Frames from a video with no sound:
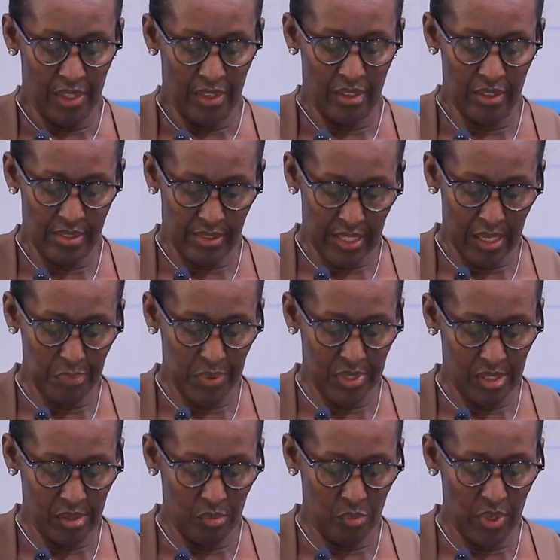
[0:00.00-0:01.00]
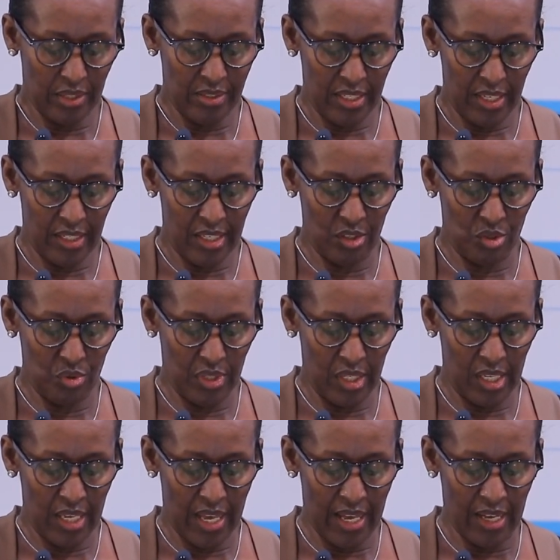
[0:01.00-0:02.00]
The steps we are taking
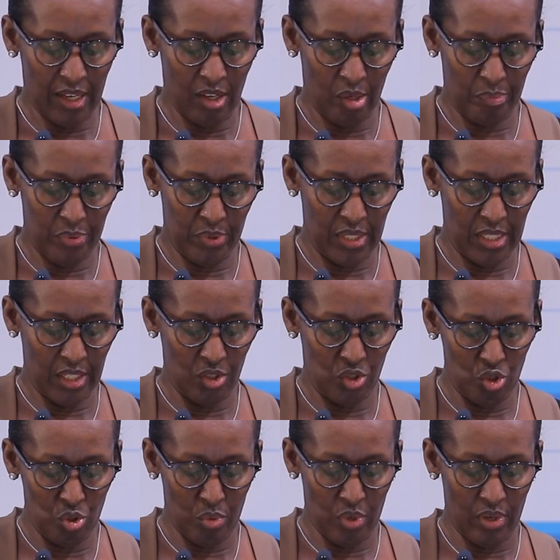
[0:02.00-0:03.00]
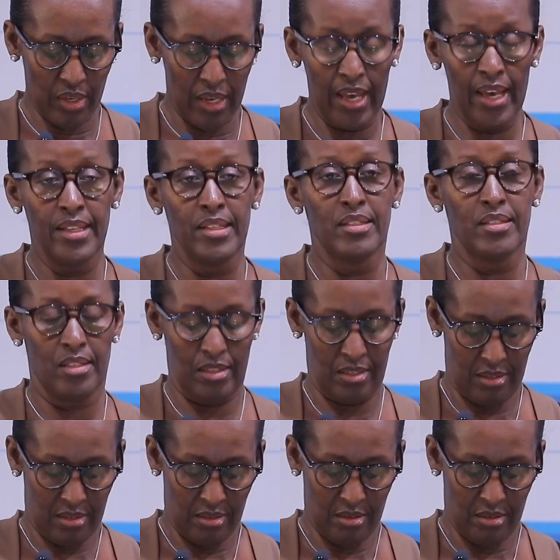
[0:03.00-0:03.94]
today are opening newer and